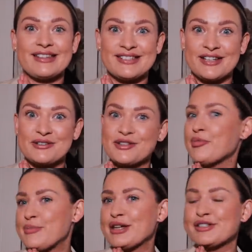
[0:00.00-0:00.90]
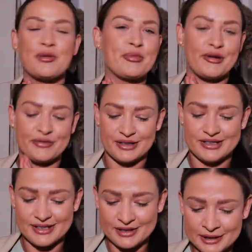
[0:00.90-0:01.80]
It's total personal
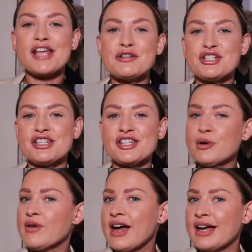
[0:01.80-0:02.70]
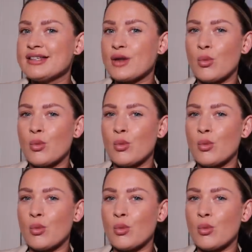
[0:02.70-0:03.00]
preference. So just to summarise,